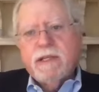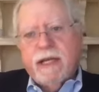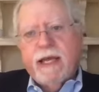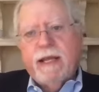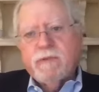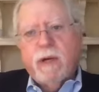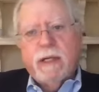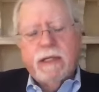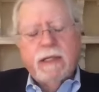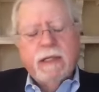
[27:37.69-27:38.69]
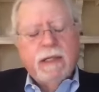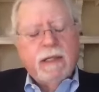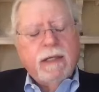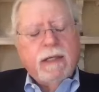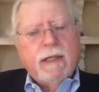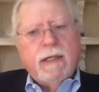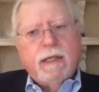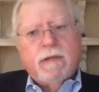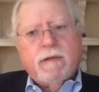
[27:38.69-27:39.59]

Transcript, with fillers: Again, that's why the